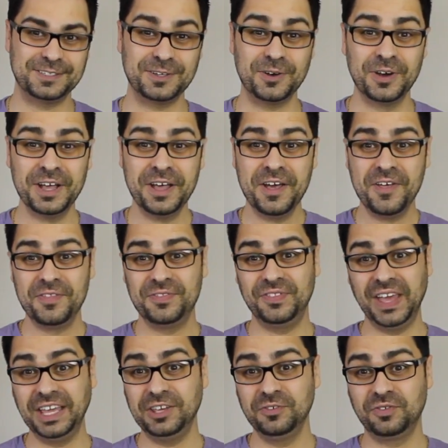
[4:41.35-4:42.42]
So
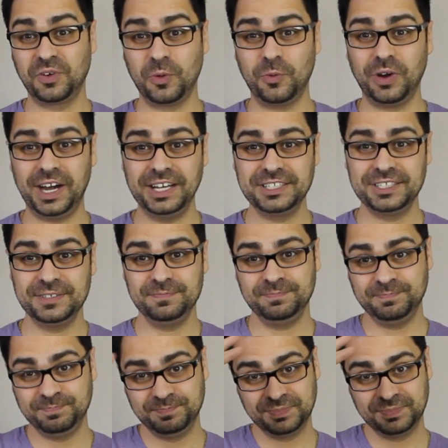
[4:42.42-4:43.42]
thank you for watching.